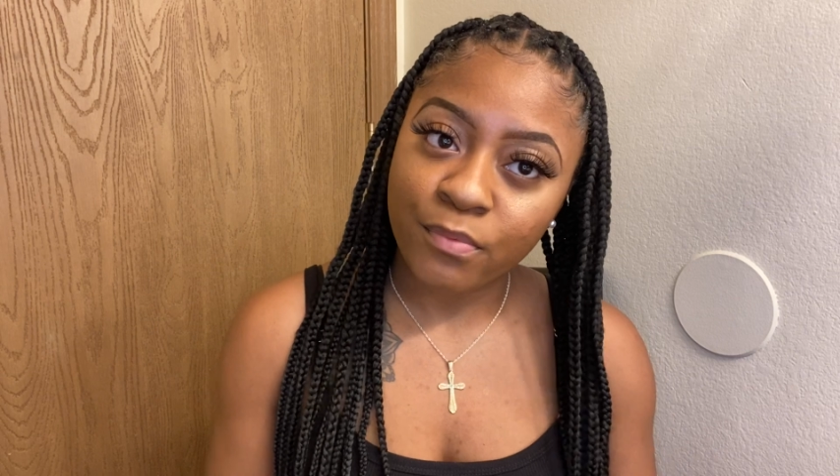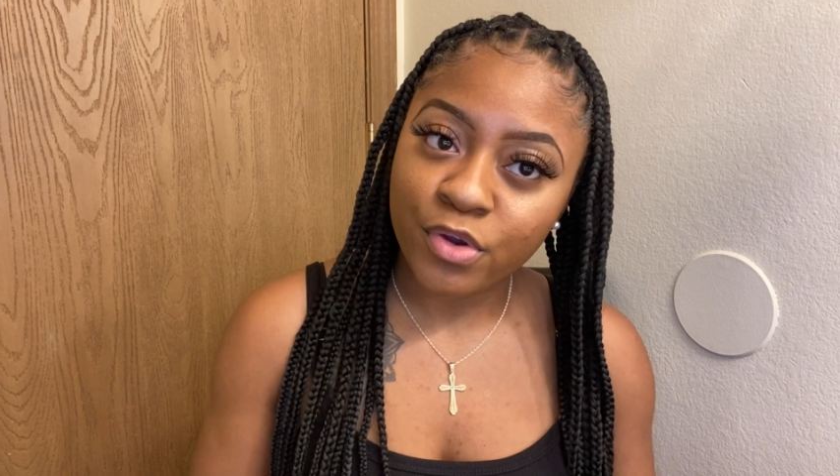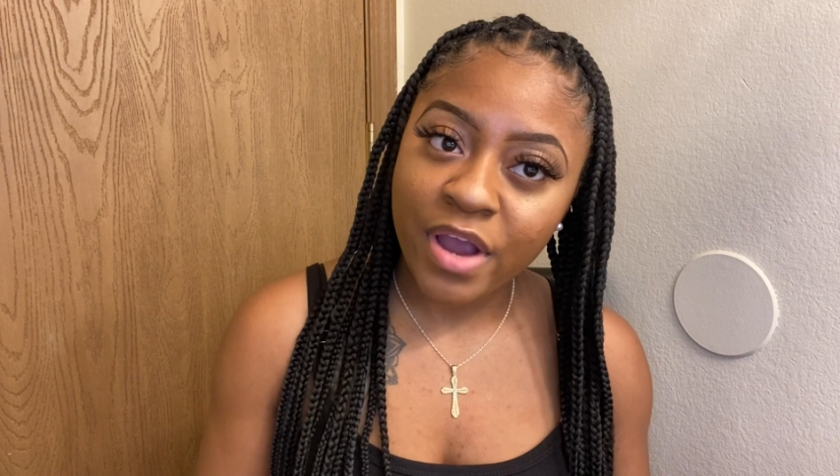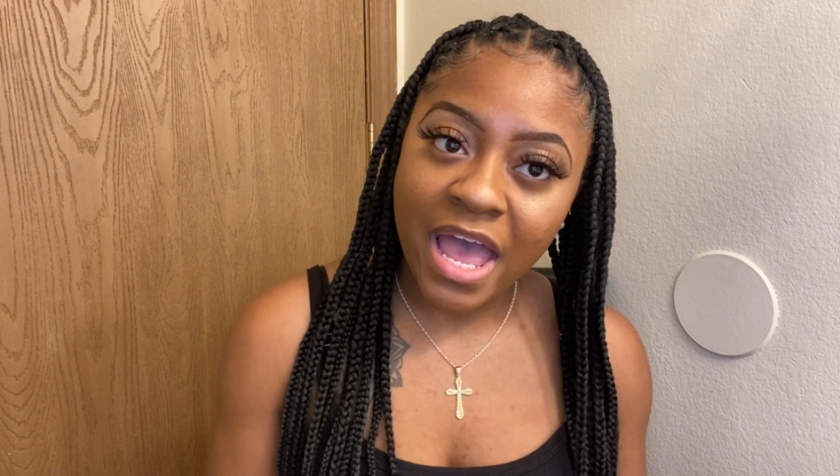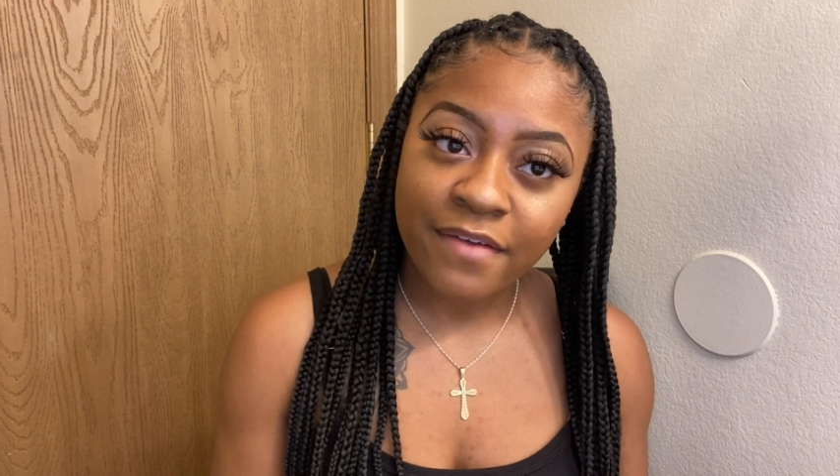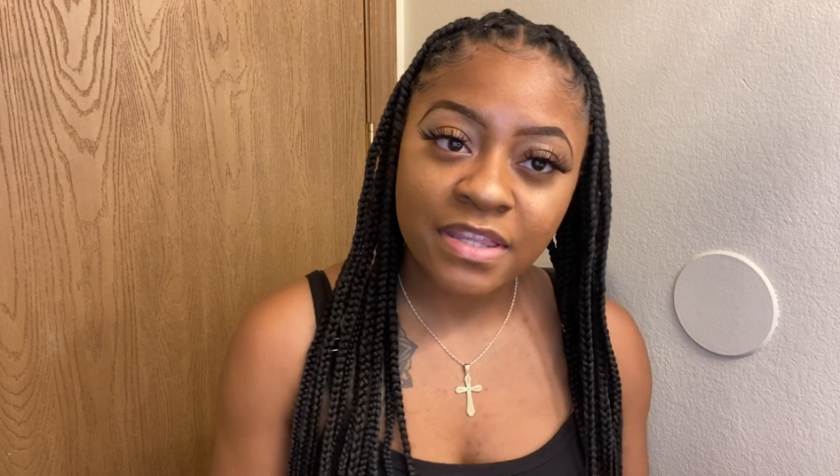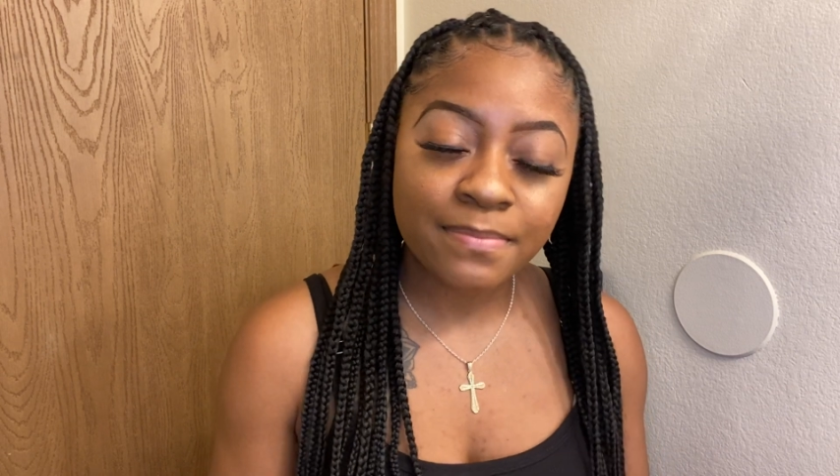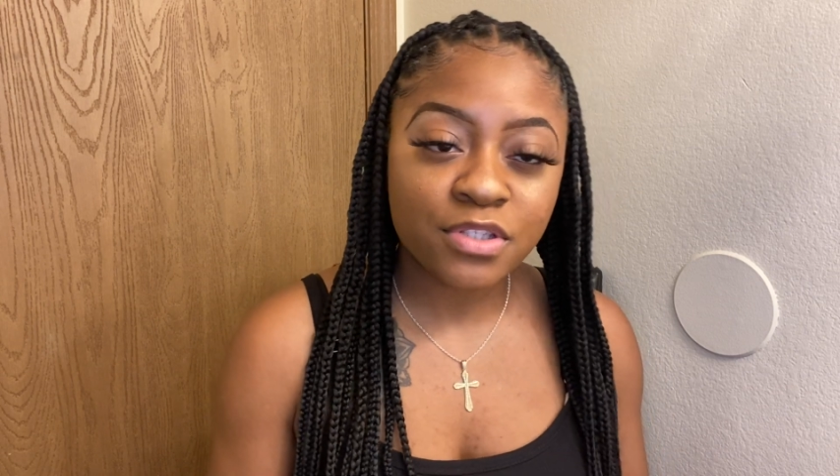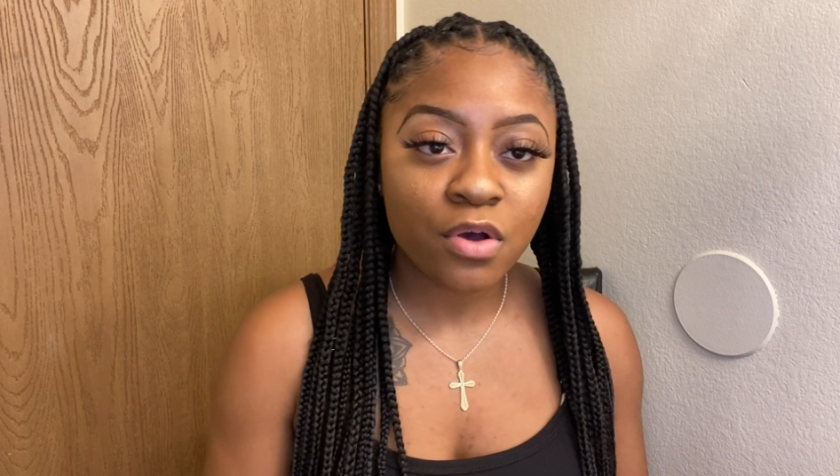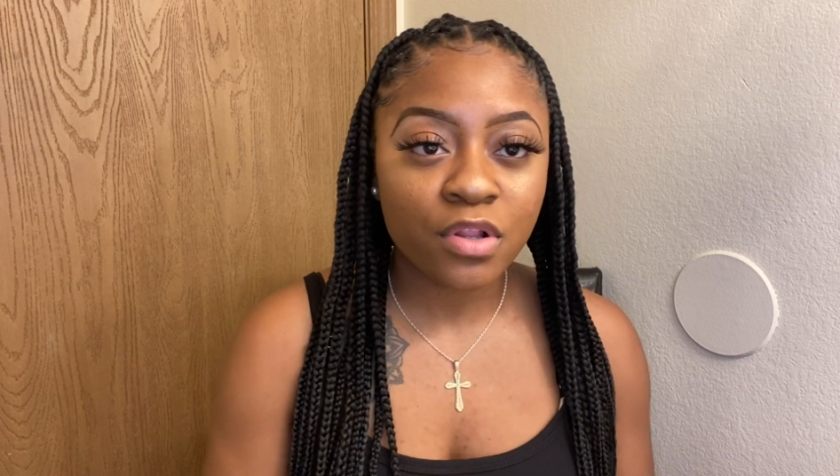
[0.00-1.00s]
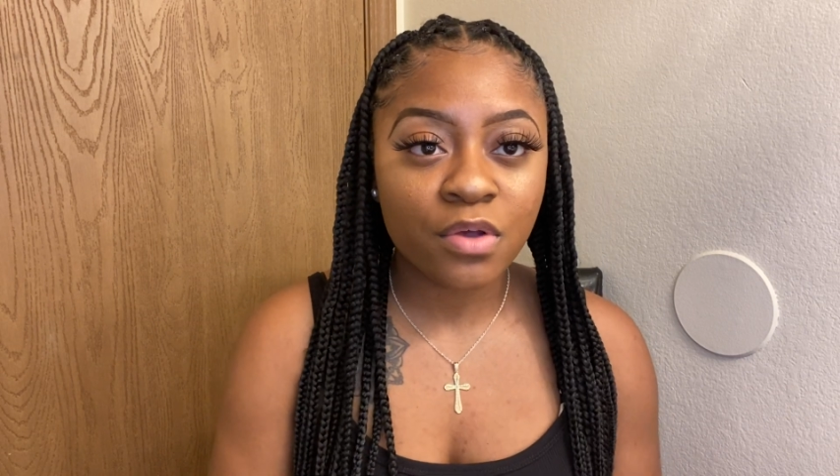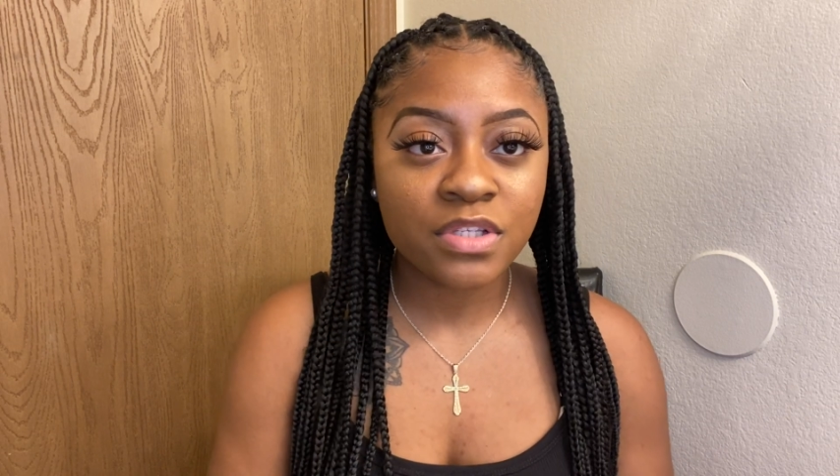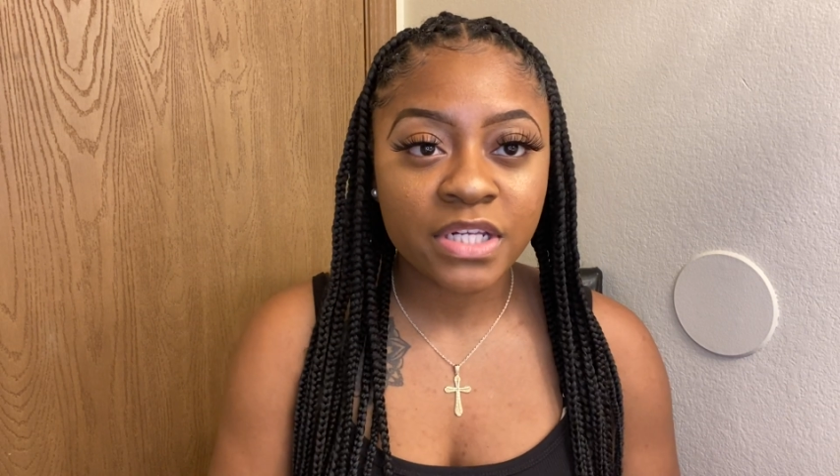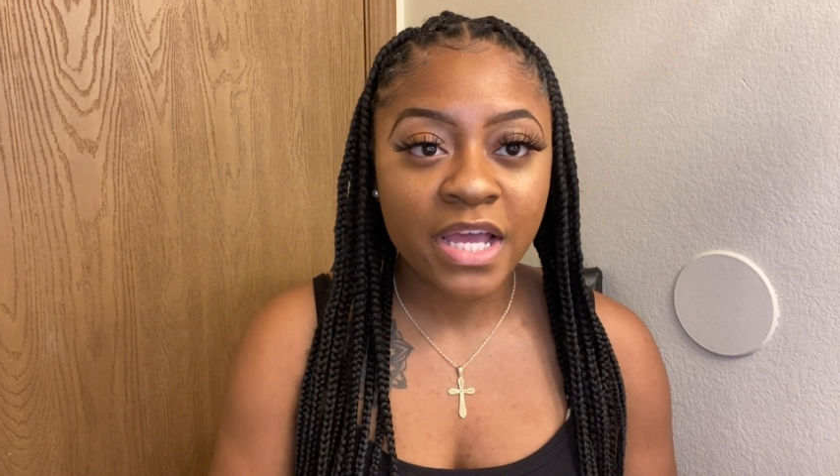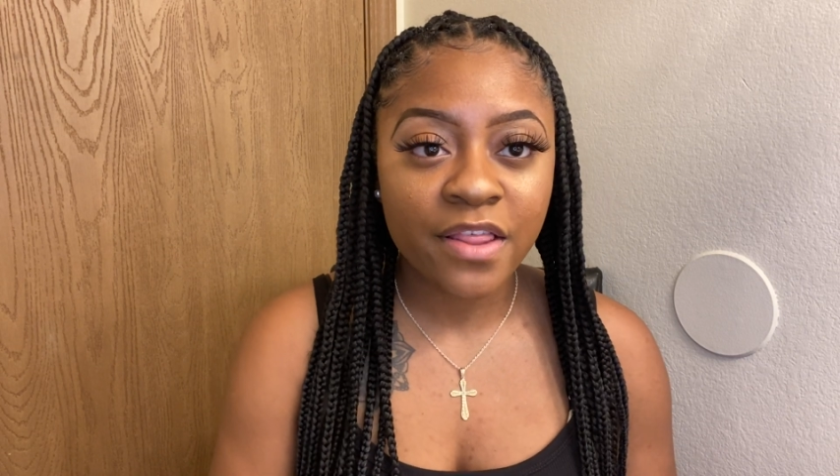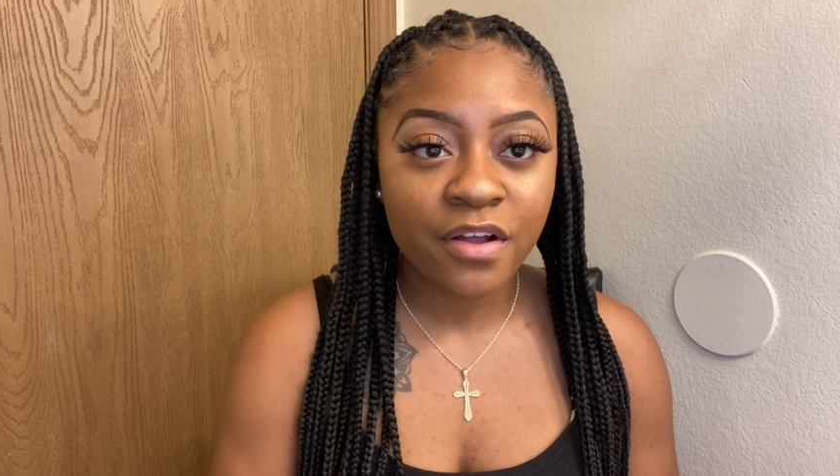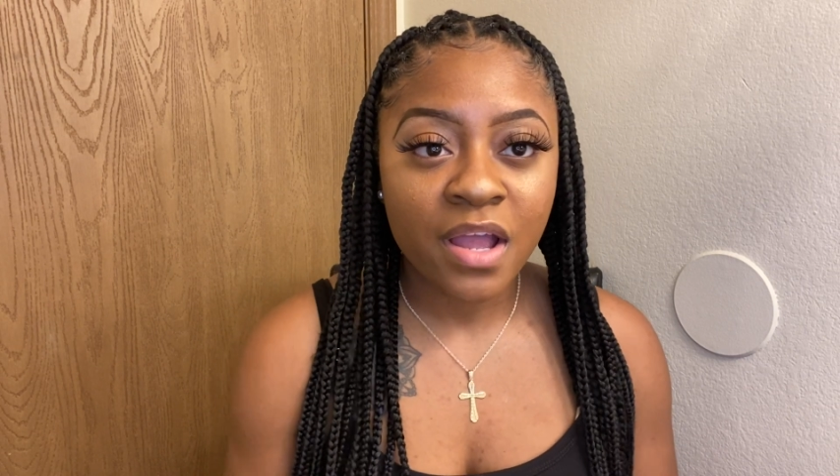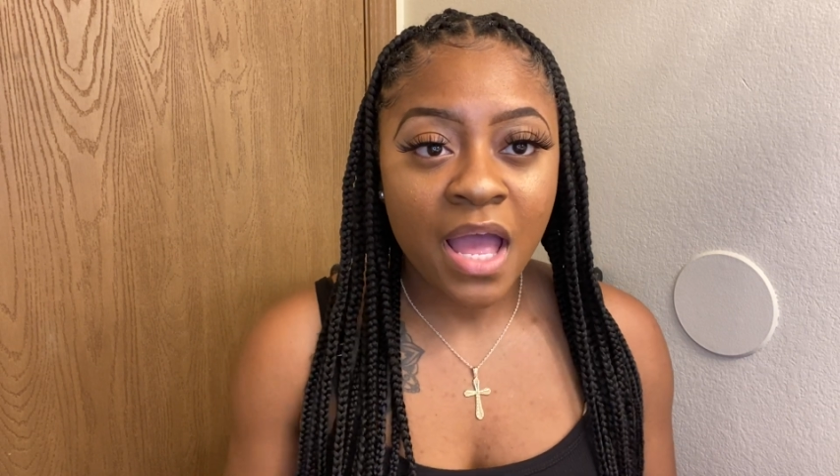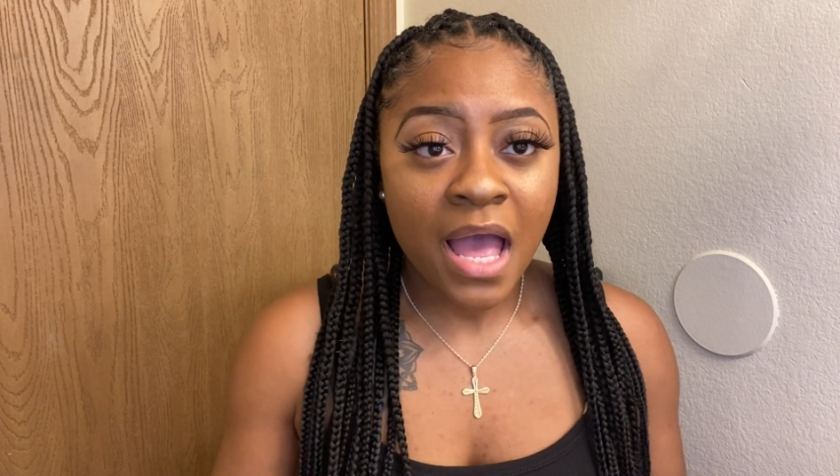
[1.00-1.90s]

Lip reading: regret having them so close together.